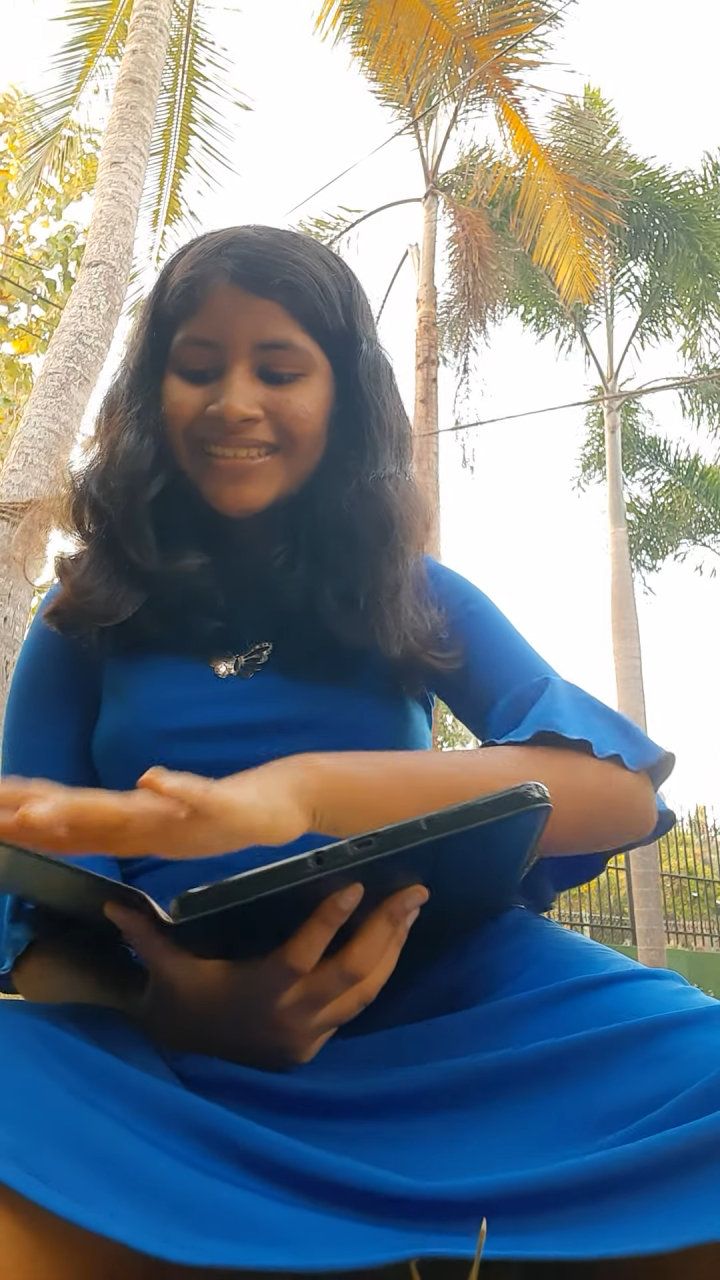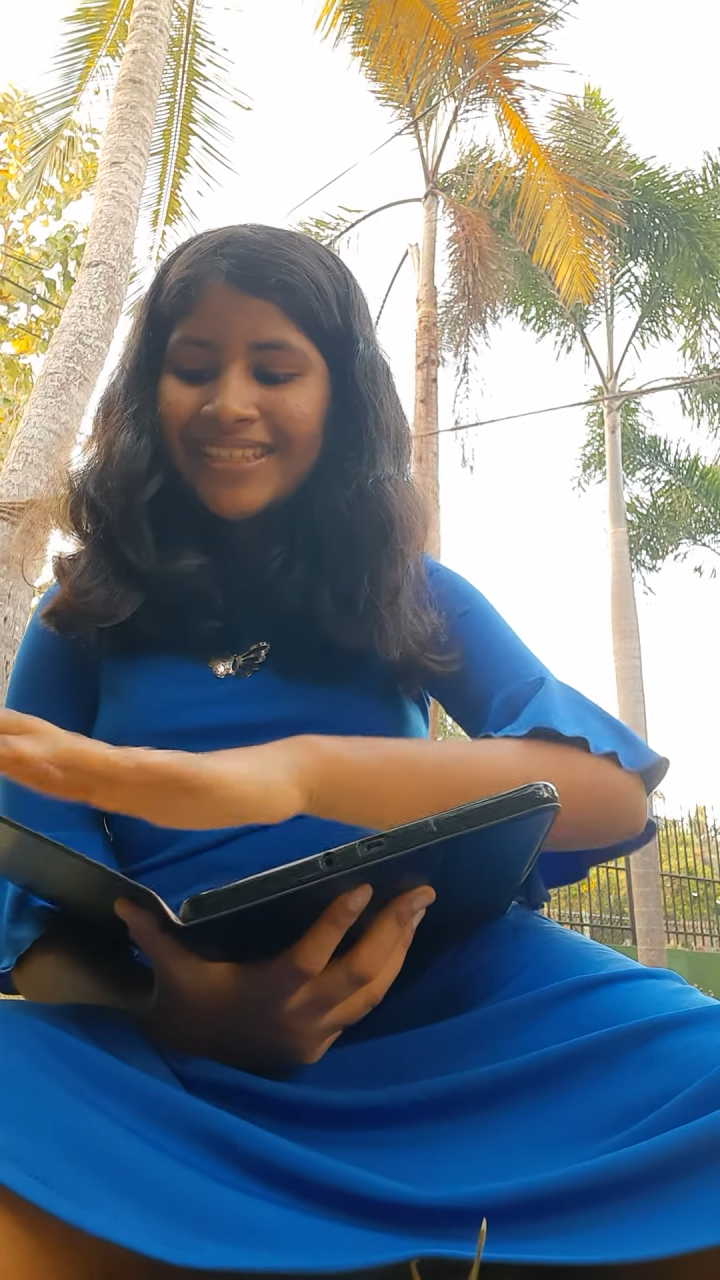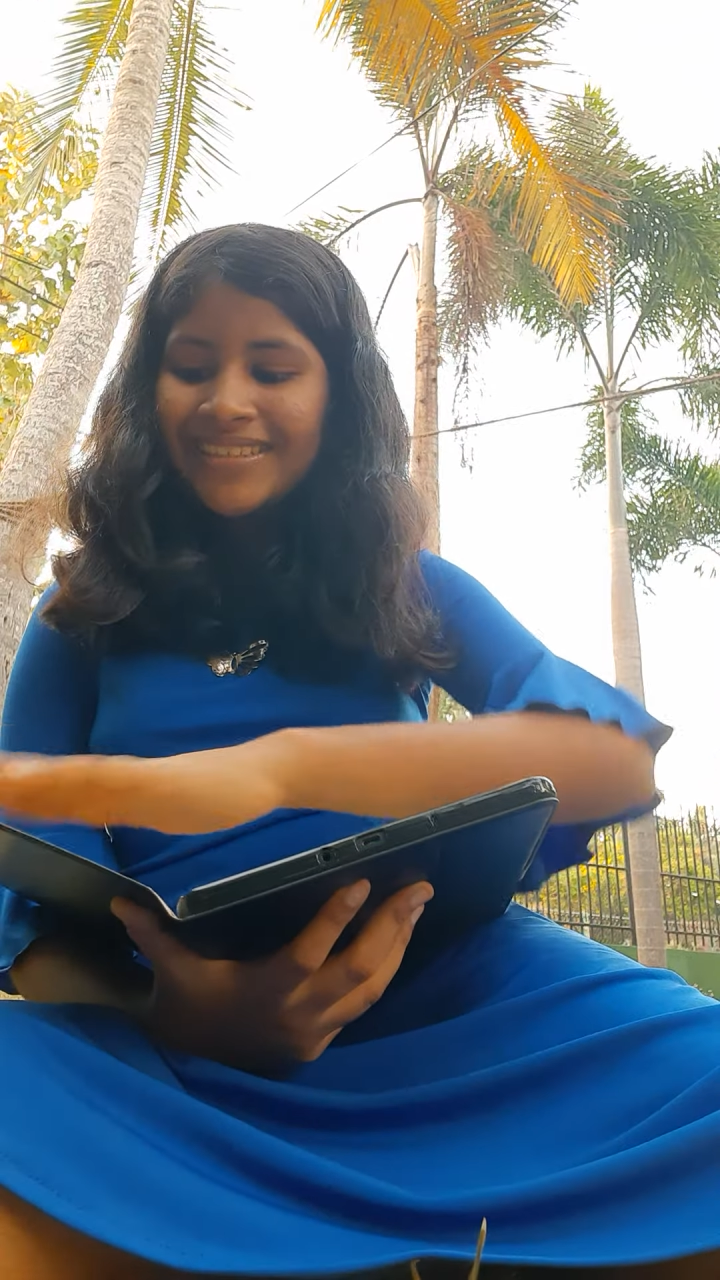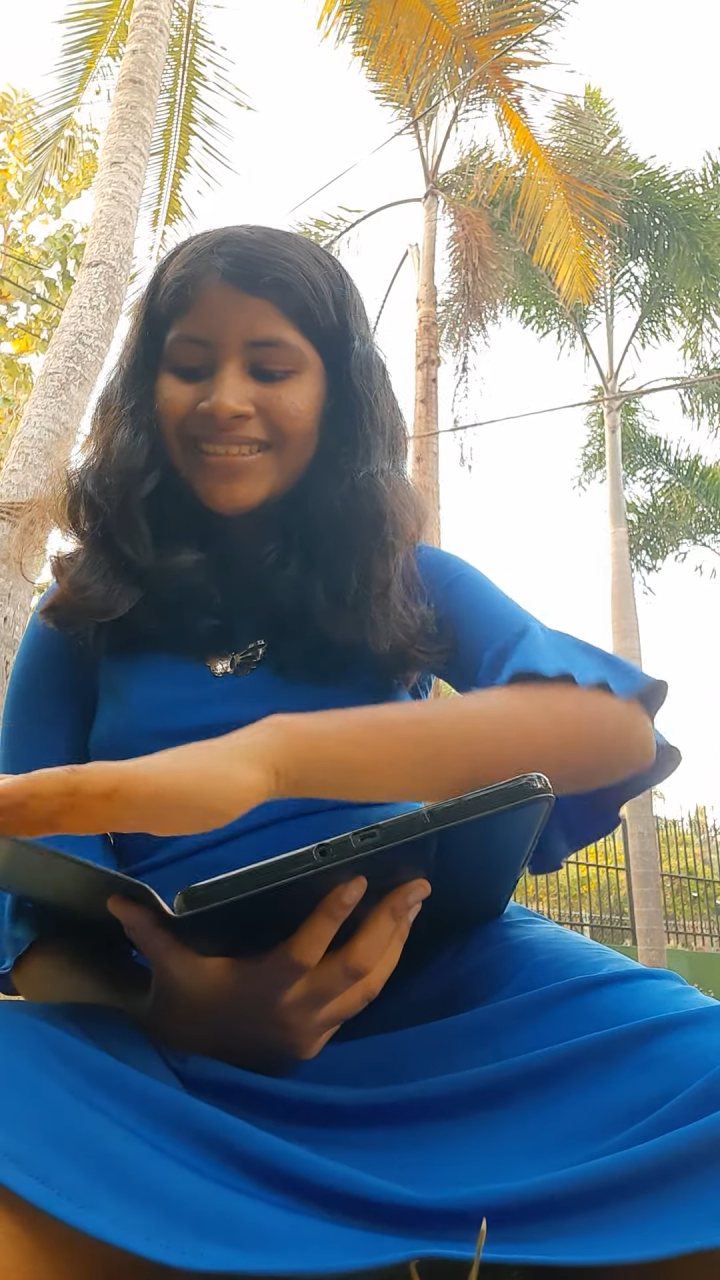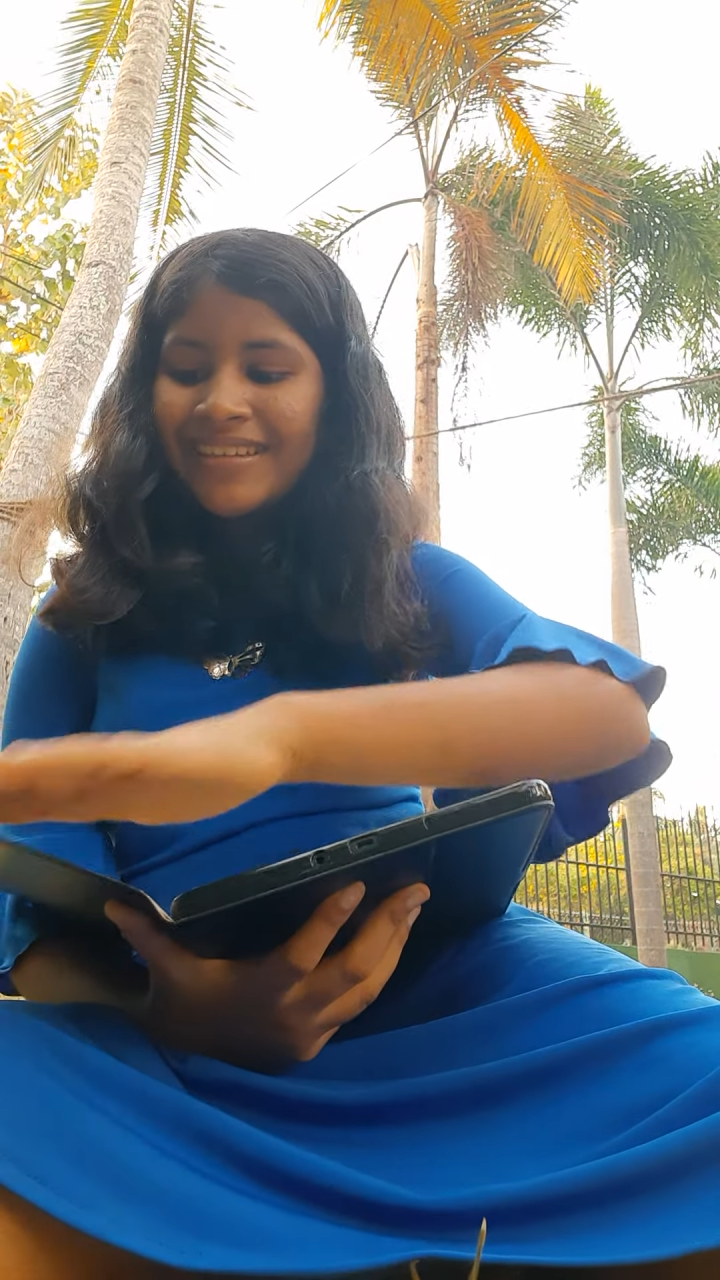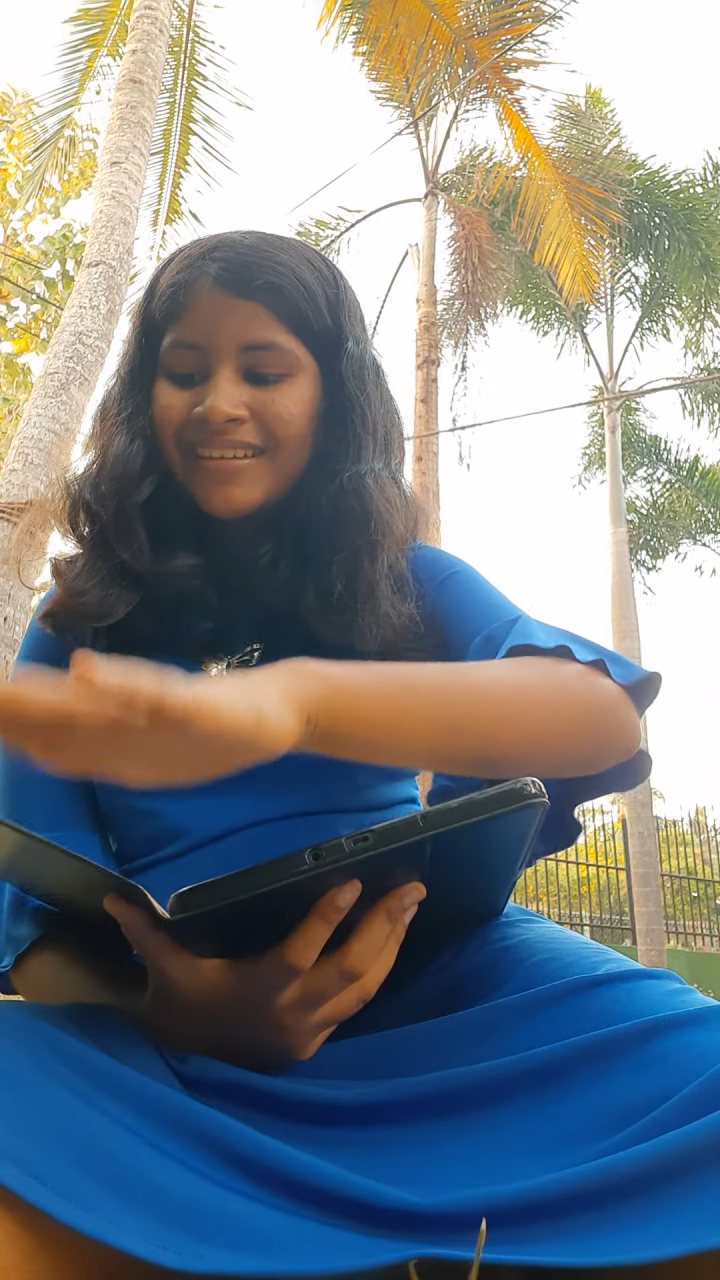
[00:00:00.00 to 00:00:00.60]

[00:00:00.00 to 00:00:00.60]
it.